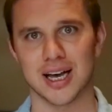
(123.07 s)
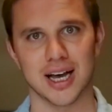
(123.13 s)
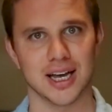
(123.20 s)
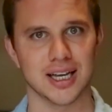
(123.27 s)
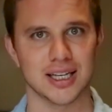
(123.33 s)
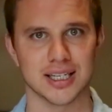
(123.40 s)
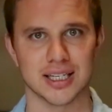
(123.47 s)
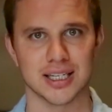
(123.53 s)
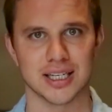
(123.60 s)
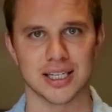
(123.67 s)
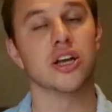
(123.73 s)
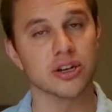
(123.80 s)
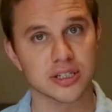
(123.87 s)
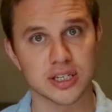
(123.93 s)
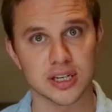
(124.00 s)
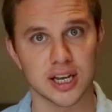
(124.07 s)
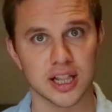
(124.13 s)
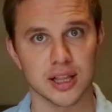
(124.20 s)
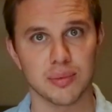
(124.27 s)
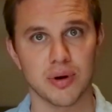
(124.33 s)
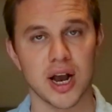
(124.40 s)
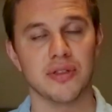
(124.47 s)
duh. Kirsten
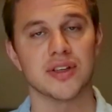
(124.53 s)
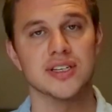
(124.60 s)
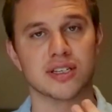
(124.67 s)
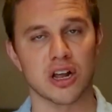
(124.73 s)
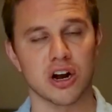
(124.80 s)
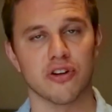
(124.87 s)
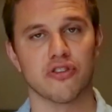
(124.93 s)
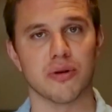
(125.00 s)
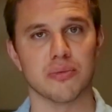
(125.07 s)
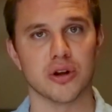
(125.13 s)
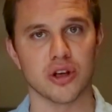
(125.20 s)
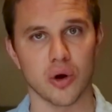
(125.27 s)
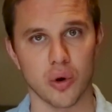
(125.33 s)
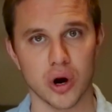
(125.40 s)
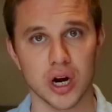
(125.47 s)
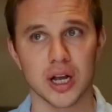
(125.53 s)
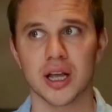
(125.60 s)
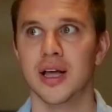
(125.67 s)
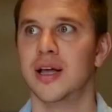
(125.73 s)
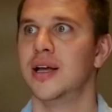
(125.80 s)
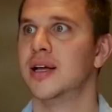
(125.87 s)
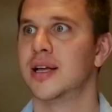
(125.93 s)
Gillibrand, the senator from New
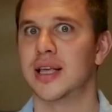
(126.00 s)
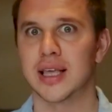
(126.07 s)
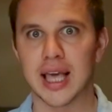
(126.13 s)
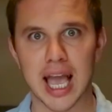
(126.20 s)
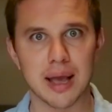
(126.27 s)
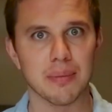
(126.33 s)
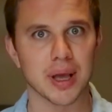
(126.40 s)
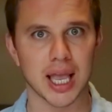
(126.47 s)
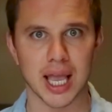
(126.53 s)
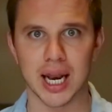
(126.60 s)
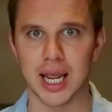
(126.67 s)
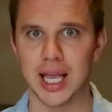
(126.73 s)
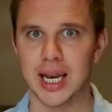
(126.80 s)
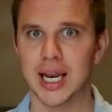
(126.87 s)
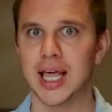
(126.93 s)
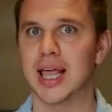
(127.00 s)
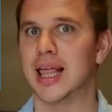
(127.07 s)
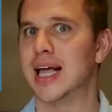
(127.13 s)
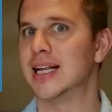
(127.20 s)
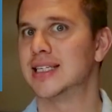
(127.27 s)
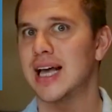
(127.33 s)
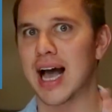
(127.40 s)
York. Kate McKinnon,
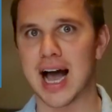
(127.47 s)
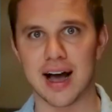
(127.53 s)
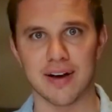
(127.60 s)
it's